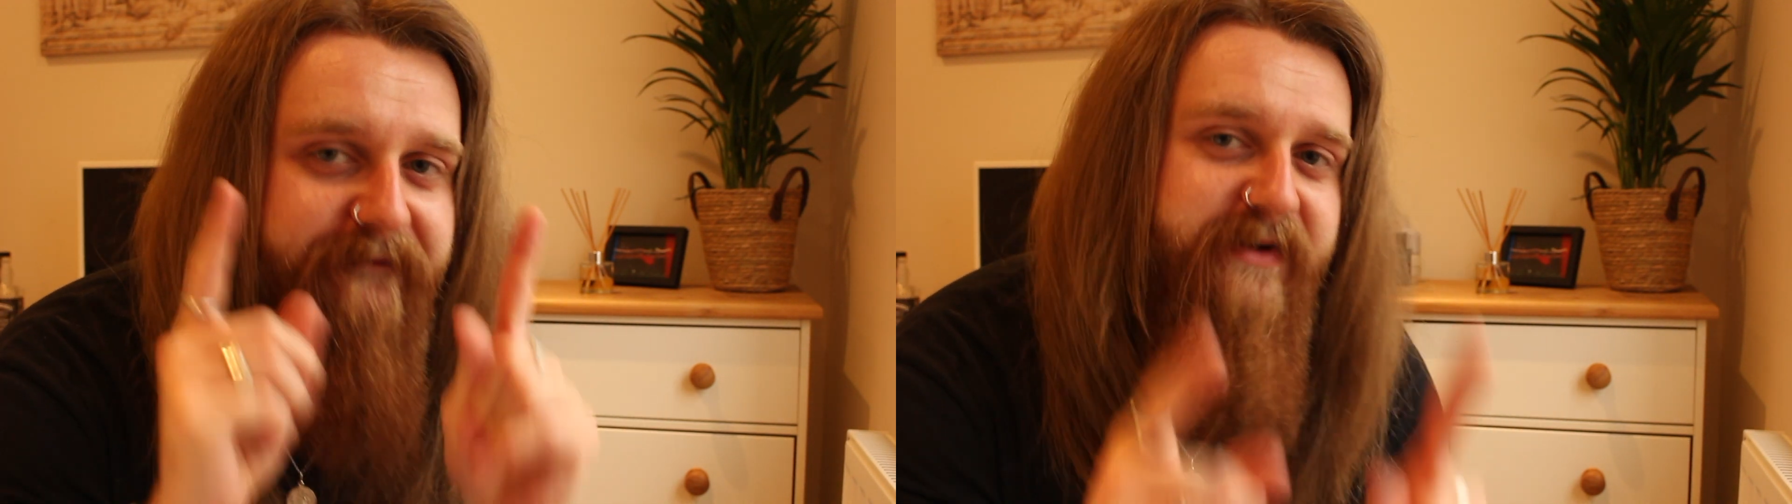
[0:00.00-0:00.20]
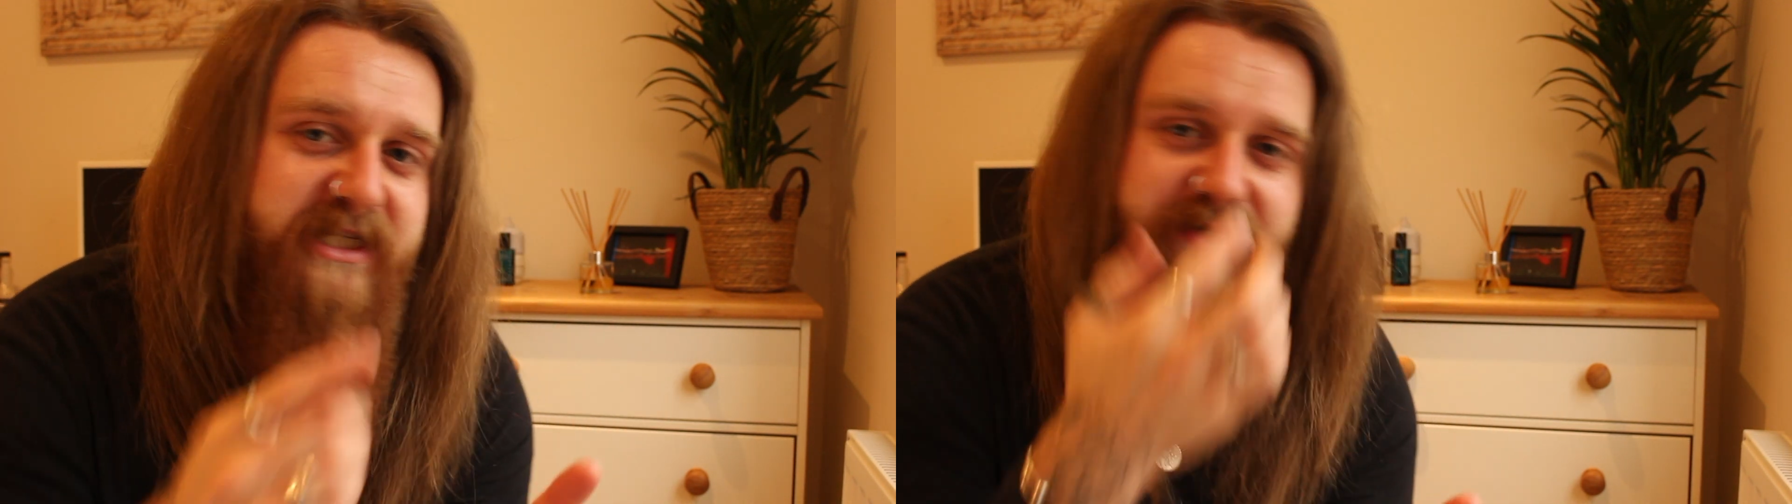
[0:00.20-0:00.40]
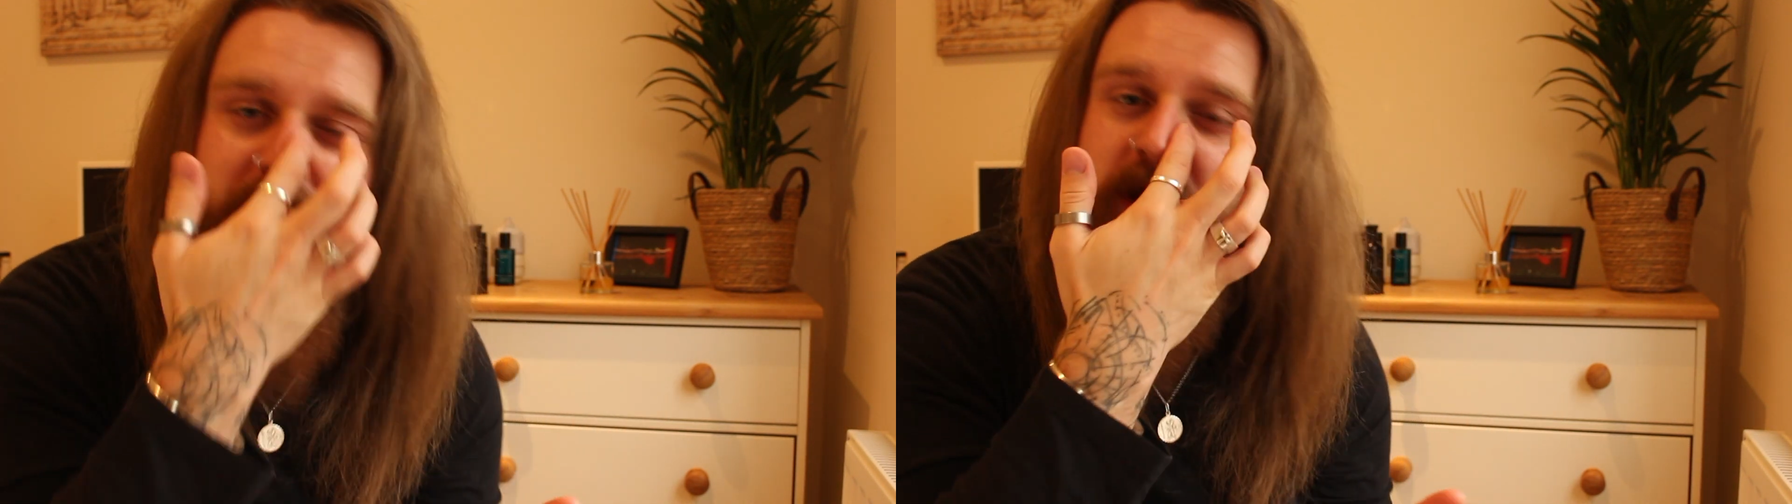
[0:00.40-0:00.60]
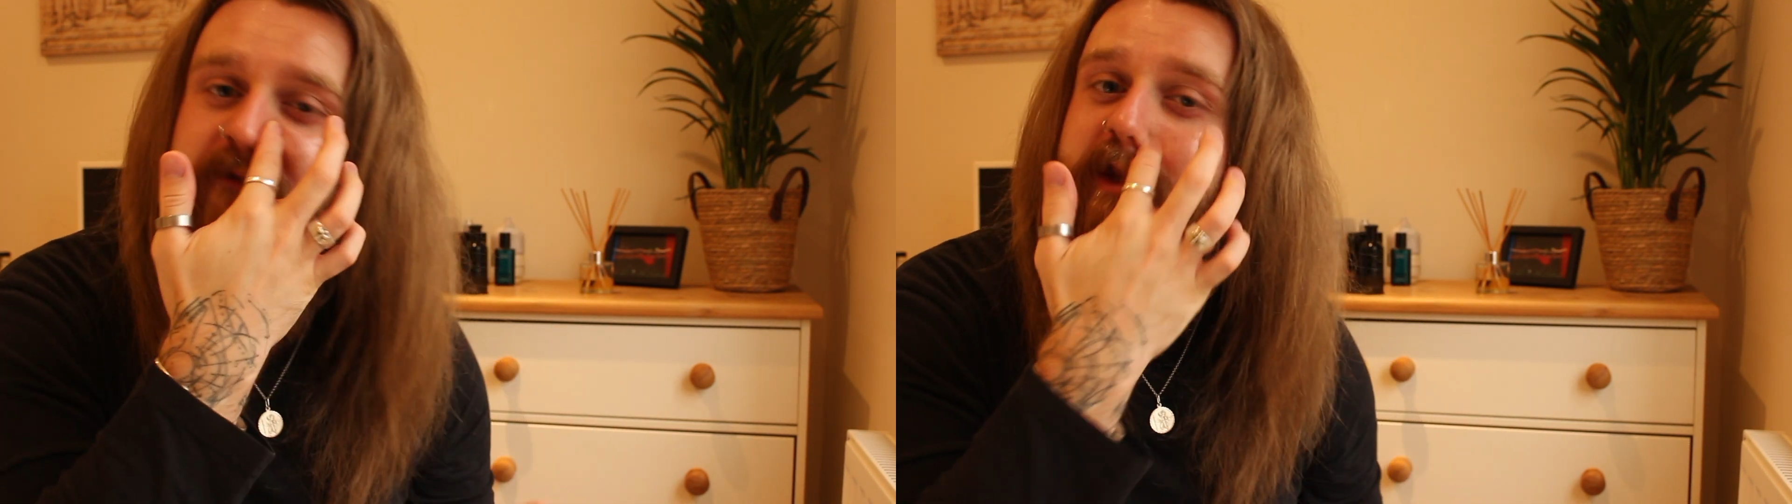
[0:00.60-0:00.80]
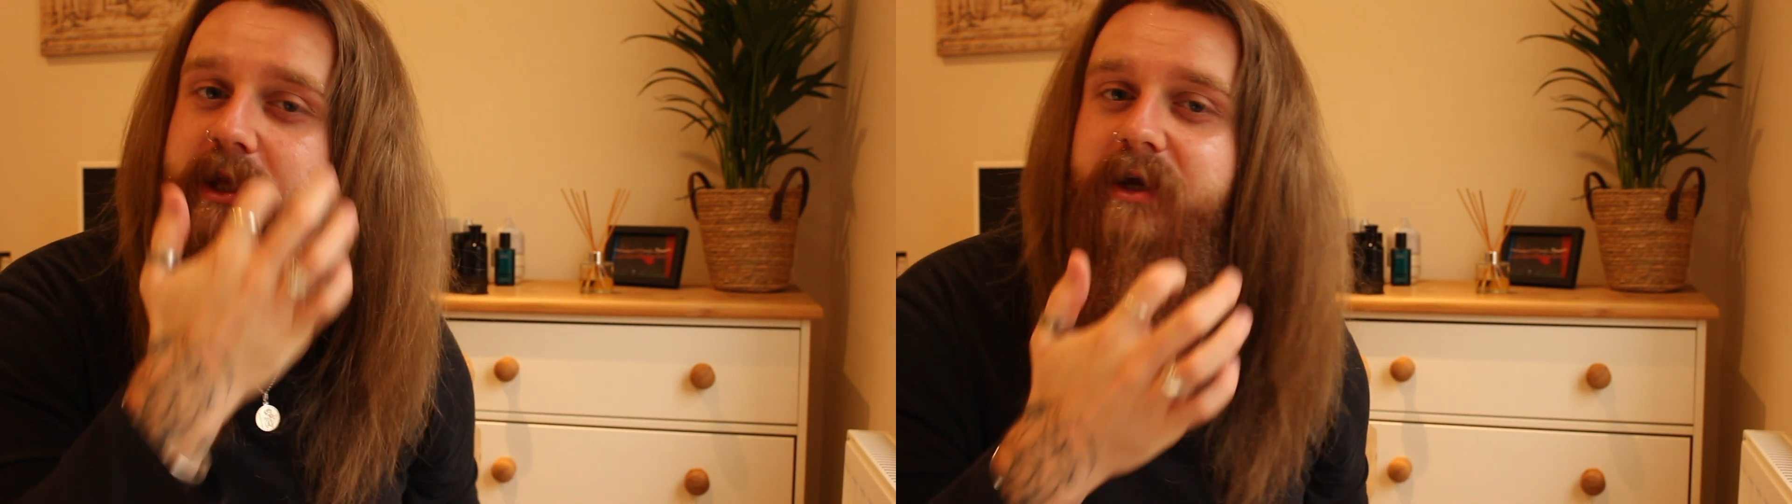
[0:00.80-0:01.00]
festival
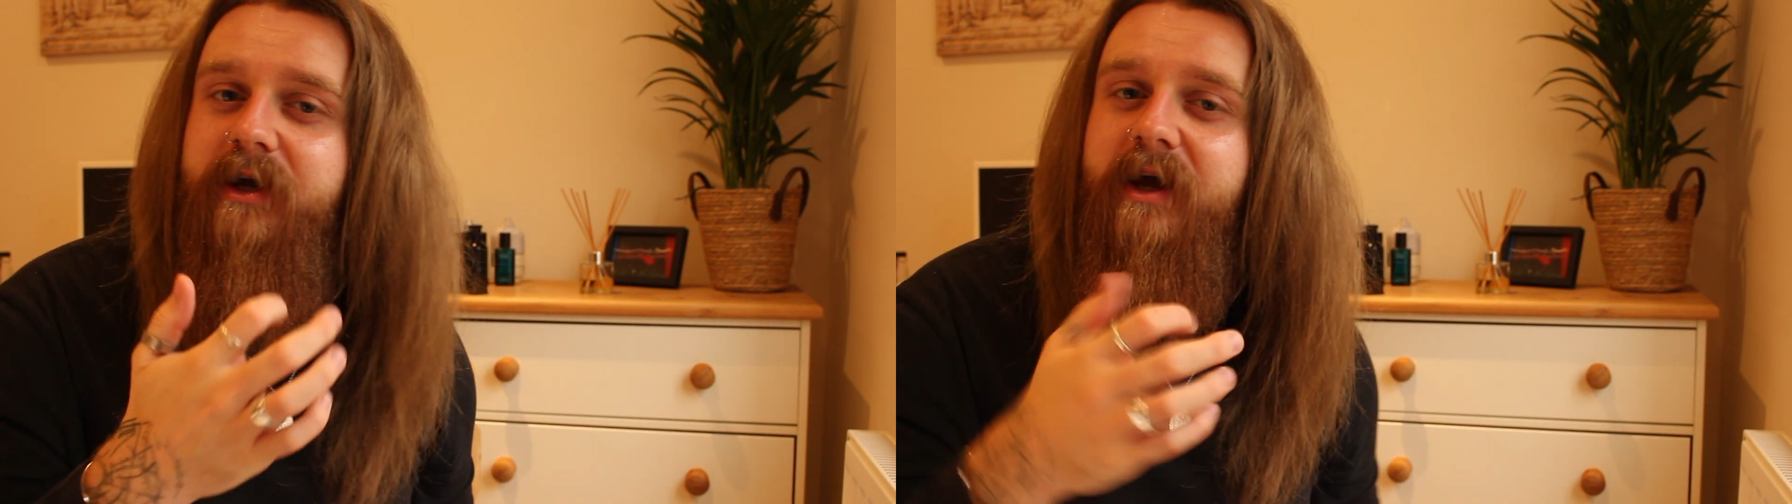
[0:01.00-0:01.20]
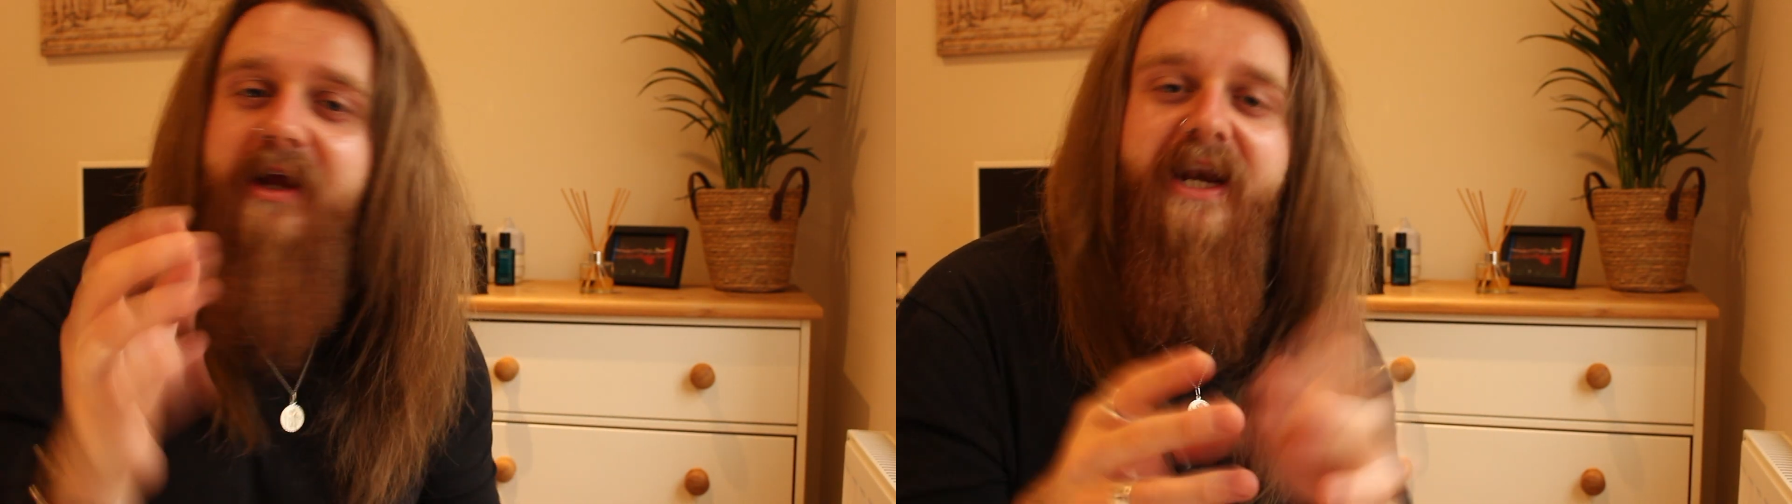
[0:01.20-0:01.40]
of the year.